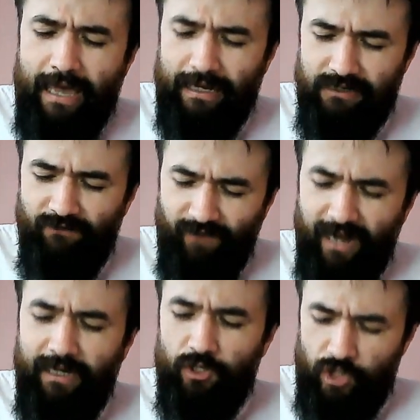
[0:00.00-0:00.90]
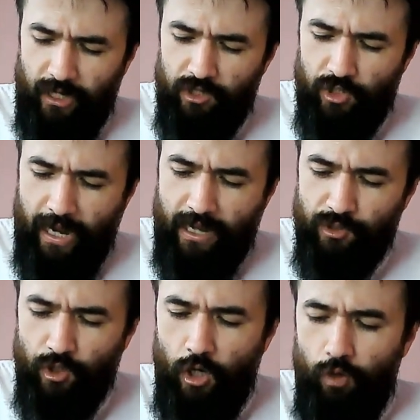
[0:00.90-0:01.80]
in defining change
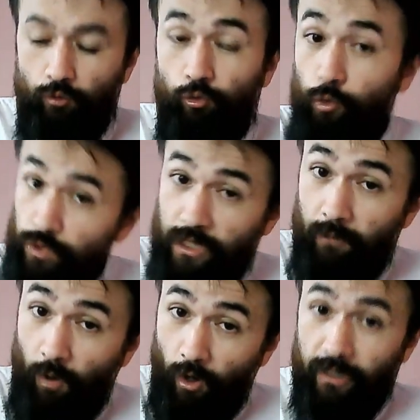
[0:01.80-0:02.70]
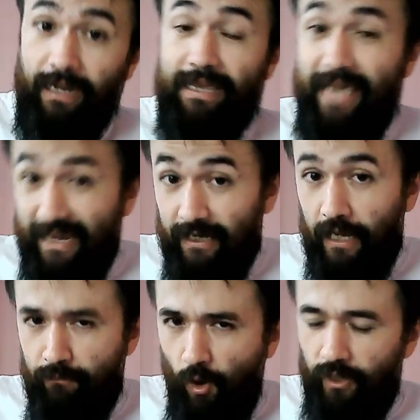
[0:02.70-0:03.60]
as losing a part, gaining
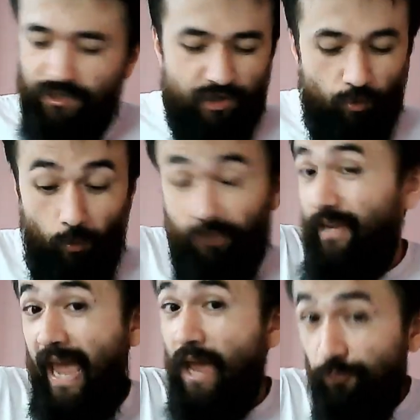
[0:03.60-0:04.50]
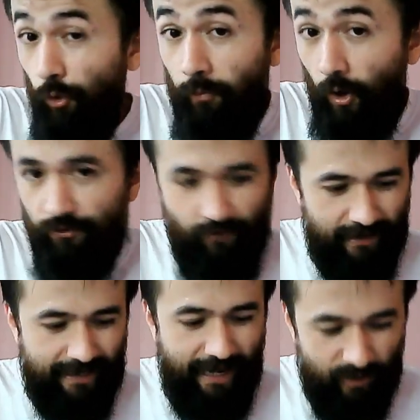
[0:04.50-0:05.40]
a part, etc. Well, if he has no parts,
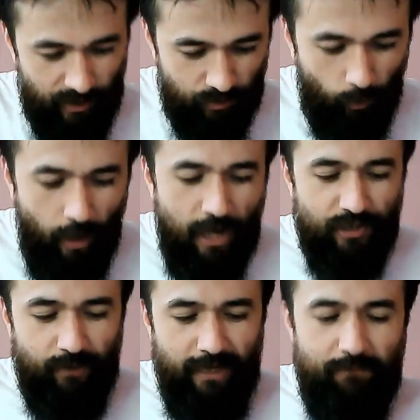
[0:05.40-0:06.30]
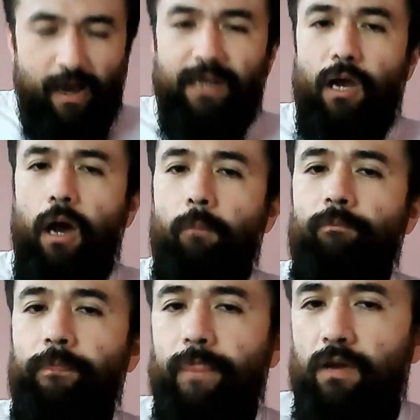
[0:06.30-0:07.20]
then he can't change. Well, somebody might
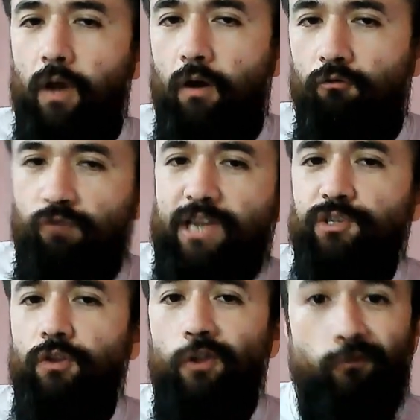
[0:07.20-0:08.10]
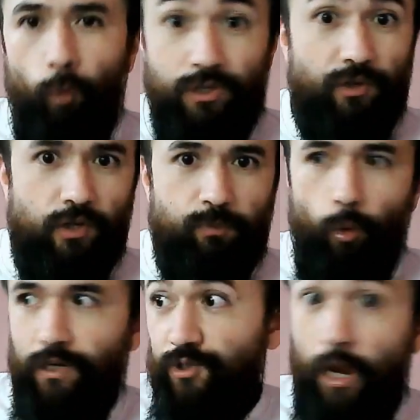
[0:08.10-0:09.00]
raise their voice at this
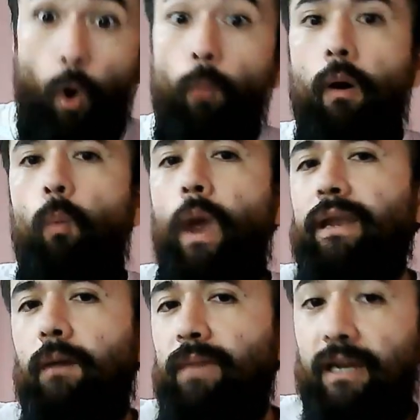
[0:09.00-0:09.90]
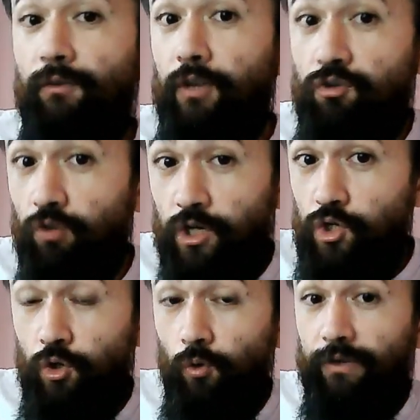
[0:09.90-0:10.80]
point and say, oh, but wait a minute, the
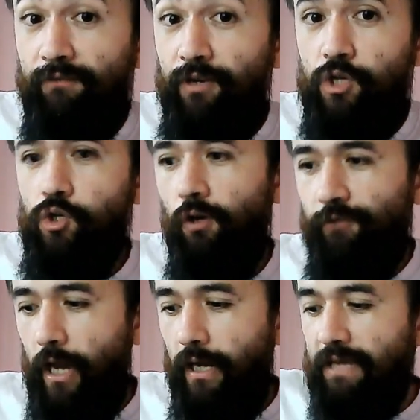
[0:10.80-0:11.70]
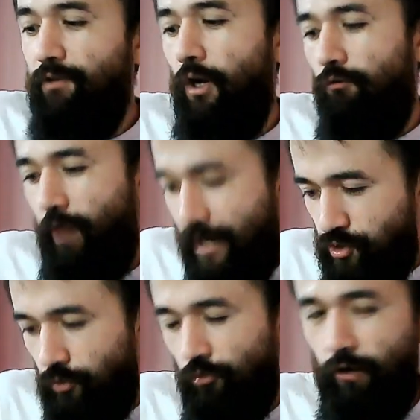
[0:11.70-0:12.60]
traditional definition of God, even on
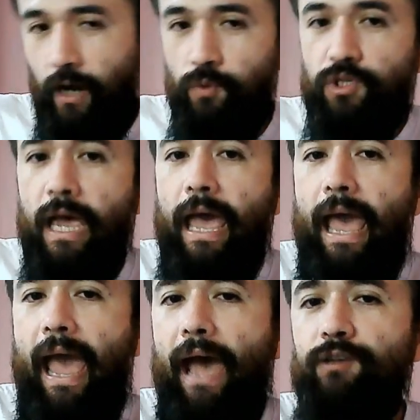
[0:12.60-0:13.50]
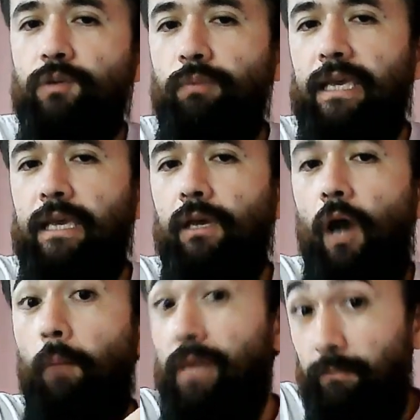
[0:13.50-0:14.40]
rational grounds, as being
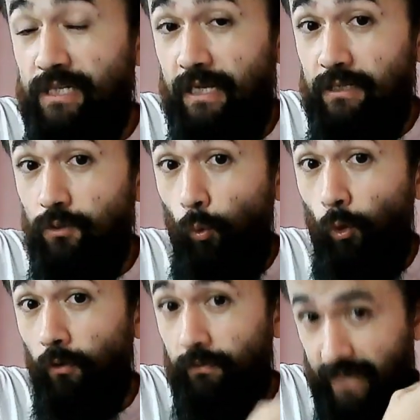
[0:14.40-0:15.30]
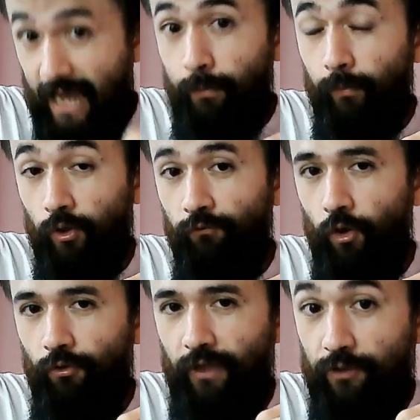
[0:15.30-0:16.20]
omnipotent or capable of
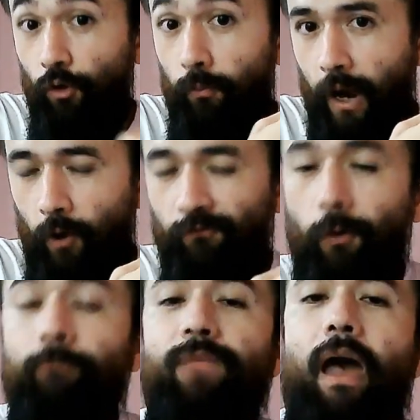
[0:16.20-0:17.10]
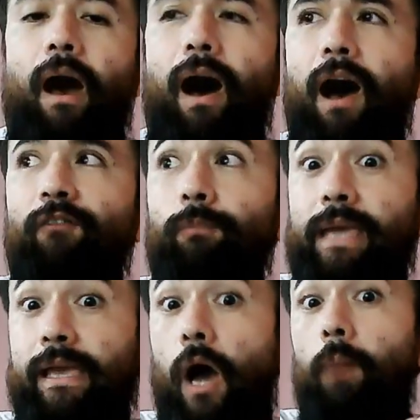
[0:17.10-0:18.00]
all things, all-powerful, of
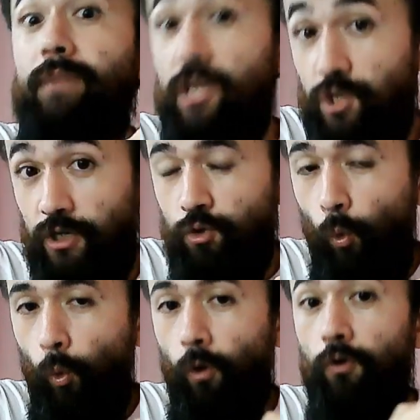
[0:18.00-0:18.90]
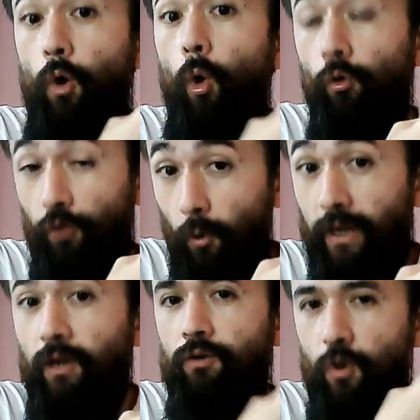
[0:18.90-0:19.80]
being omniscient or
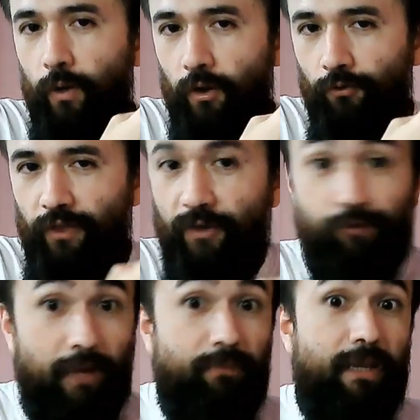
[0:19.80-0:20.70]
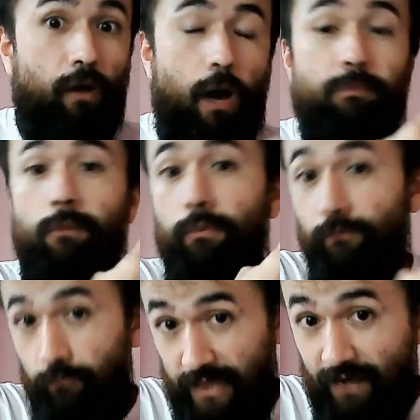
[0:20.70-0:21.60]
all-knowing, knowing all things, and being
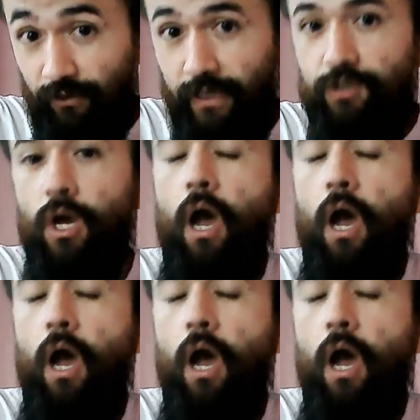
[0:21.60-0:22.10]
omnibenevolent,